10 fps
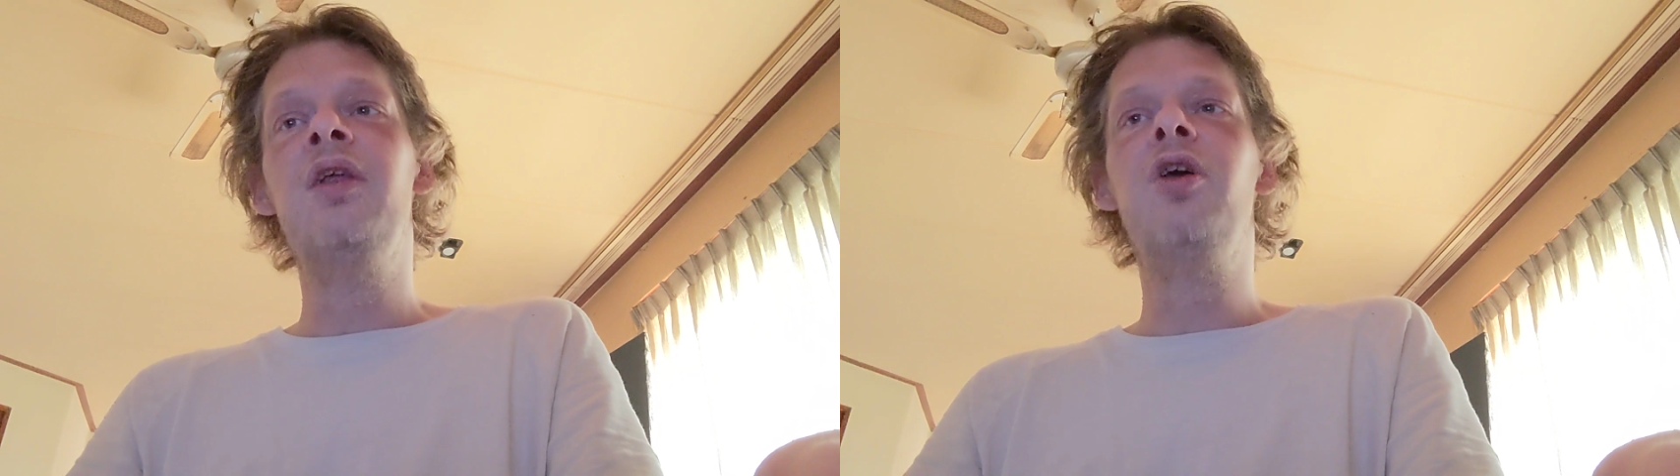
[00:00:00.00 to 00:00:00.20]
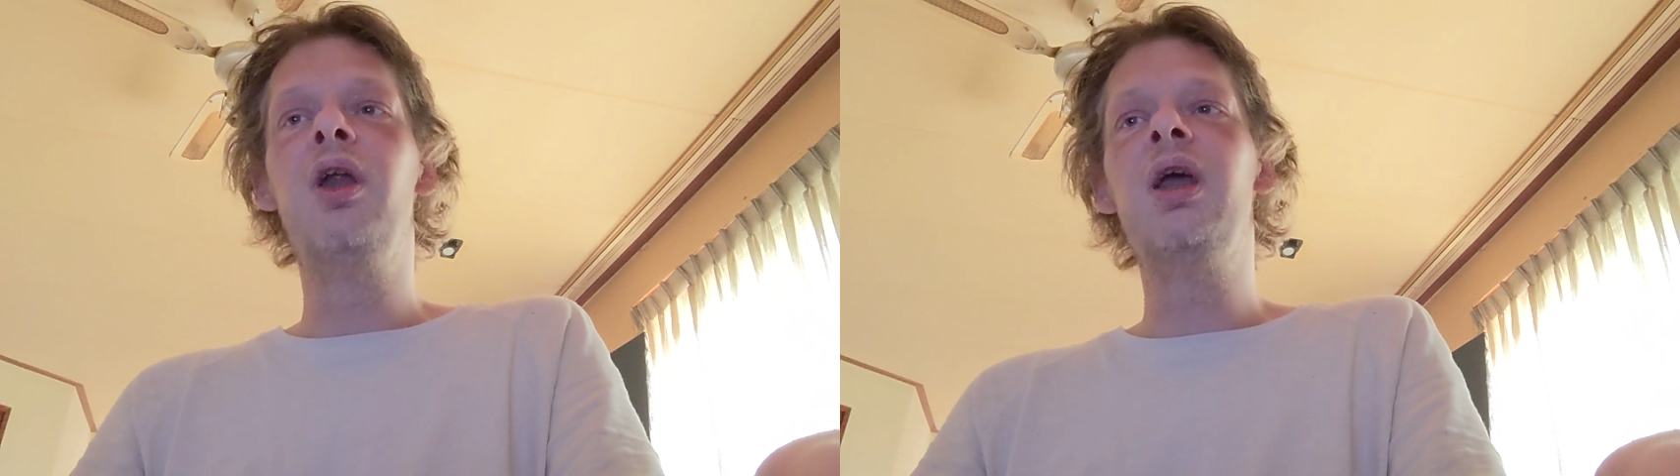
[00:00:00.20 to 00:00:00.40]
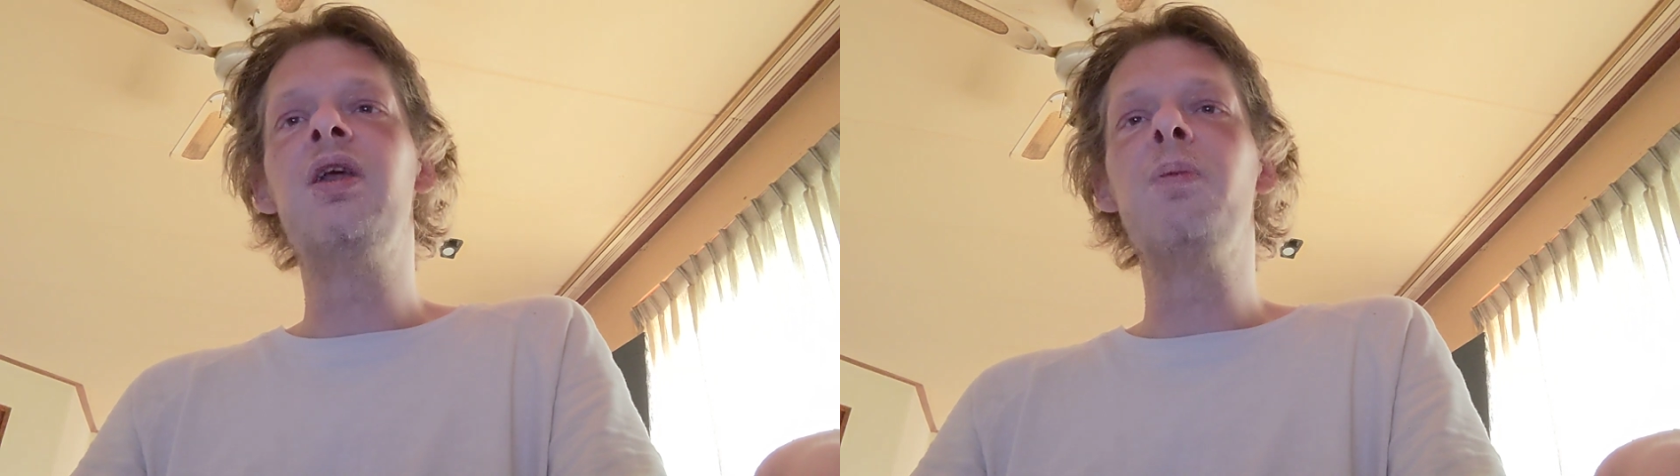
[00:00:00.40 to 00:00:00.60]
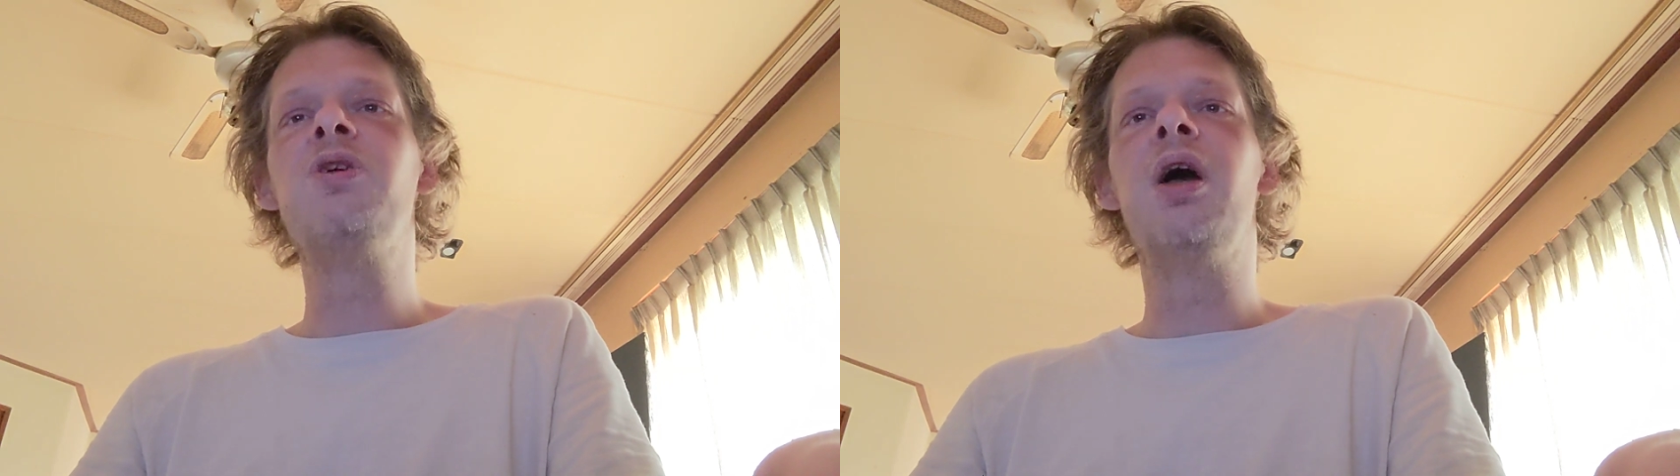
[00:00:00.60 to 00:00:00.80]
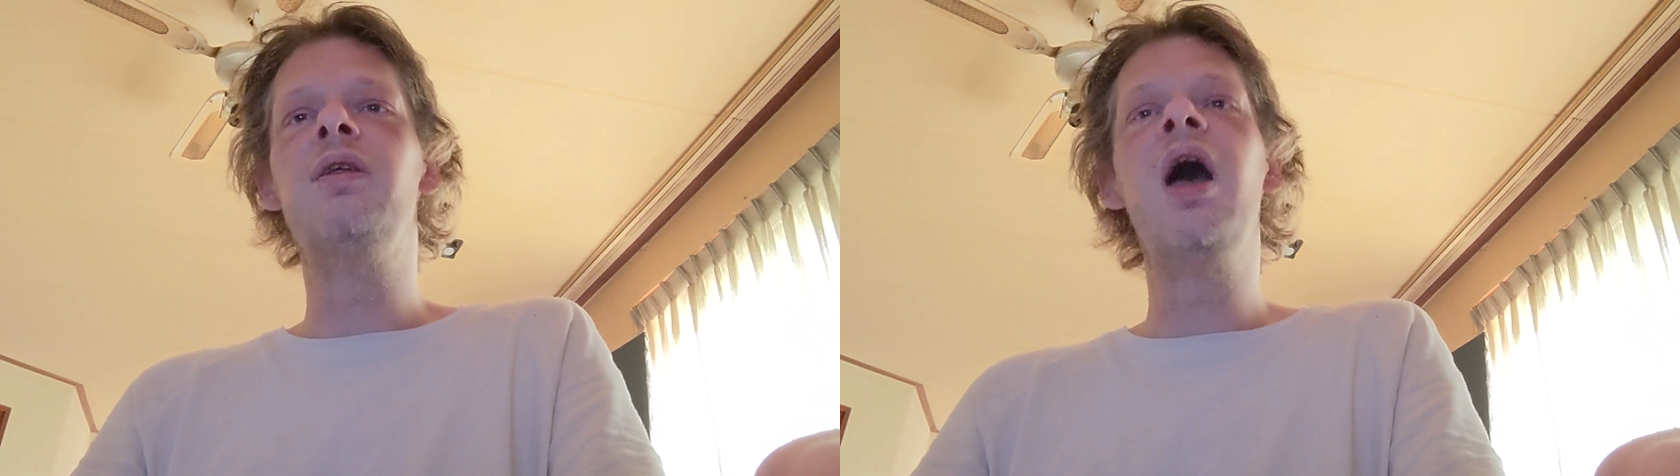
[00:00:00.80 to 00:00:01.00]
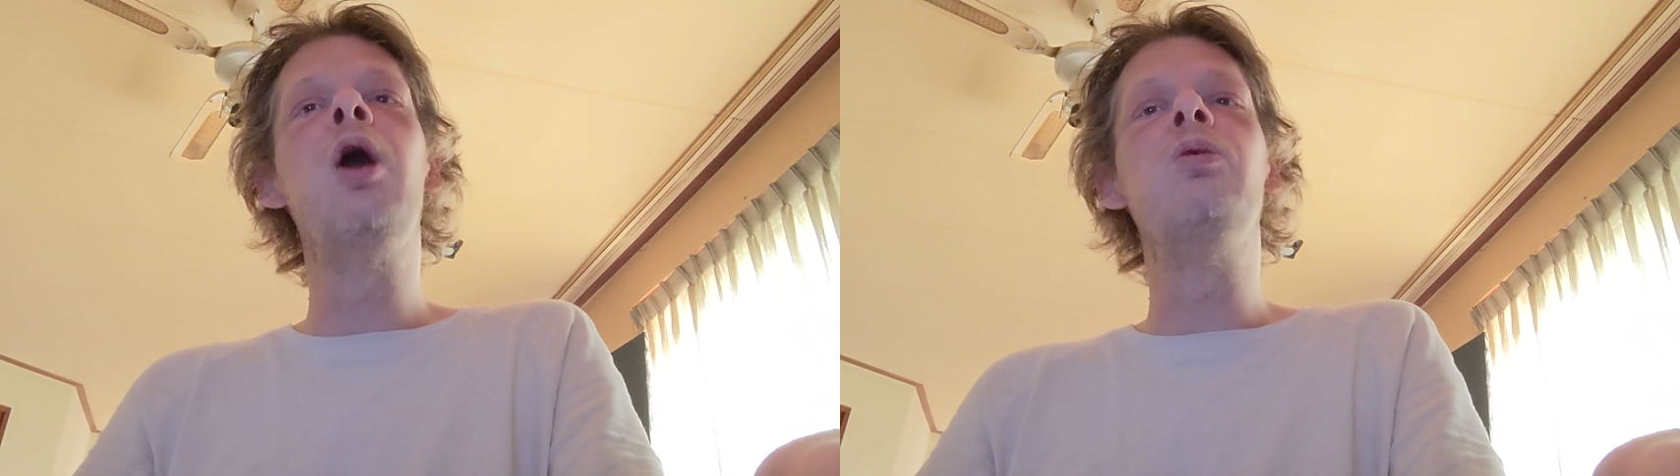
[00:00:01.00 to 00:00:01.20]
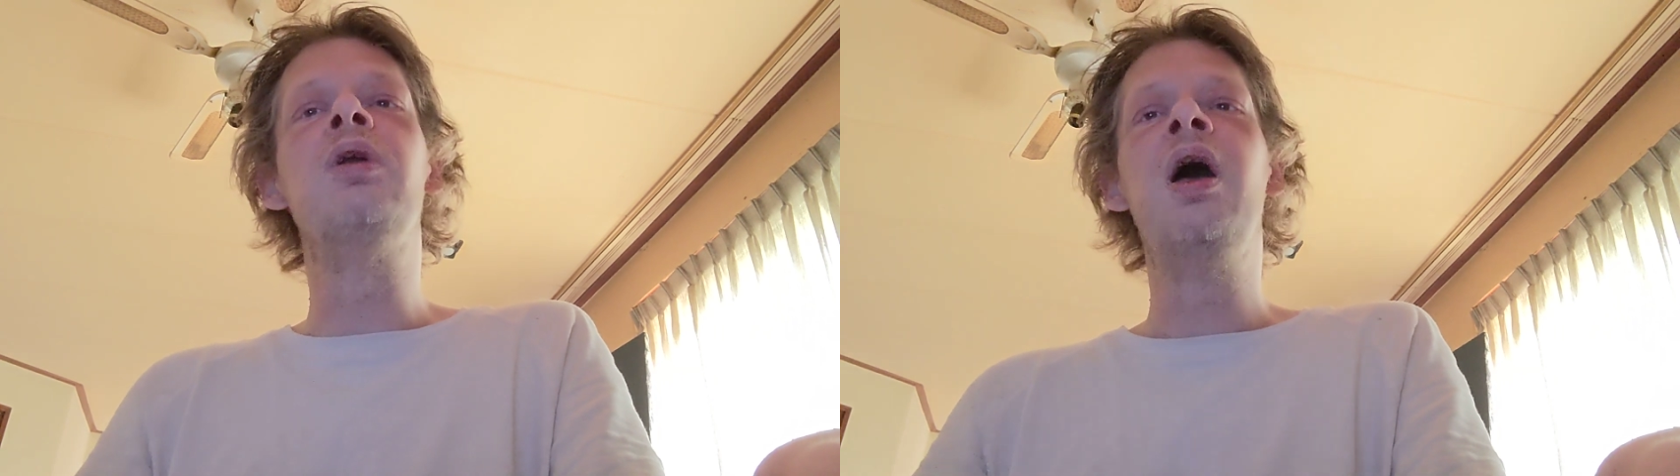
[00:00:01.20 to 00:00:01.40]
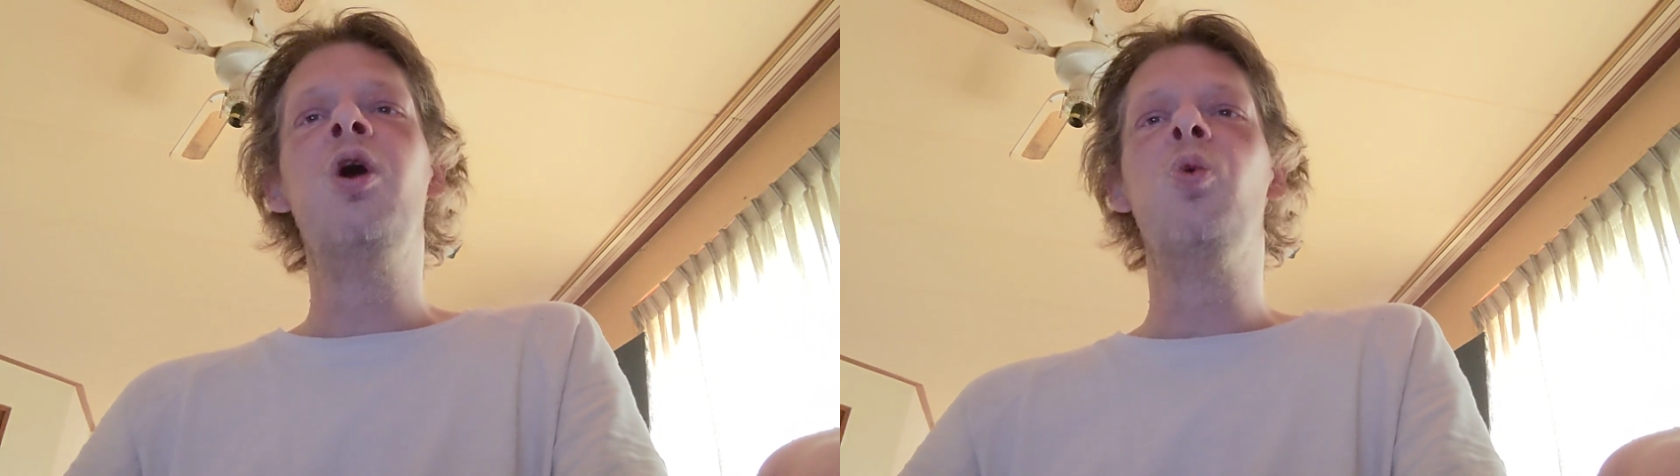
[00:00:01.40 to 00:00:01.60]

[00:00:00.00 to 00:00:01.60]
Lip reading: turning it upside down.